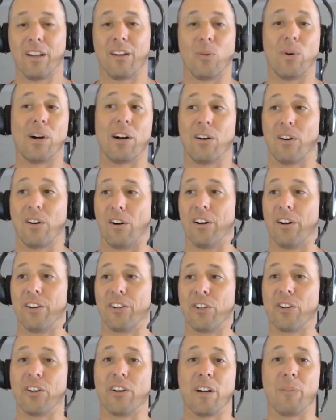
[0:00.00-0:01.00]
Well, are
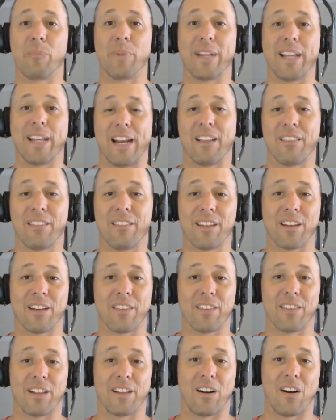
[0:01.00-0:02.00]
you going to be anything
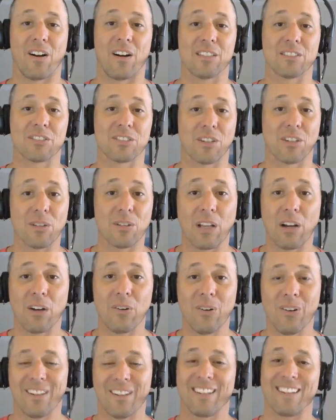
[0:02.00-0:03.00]
other than Han
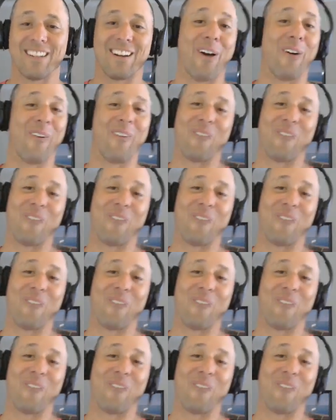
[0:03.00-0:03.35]
Solo? You know,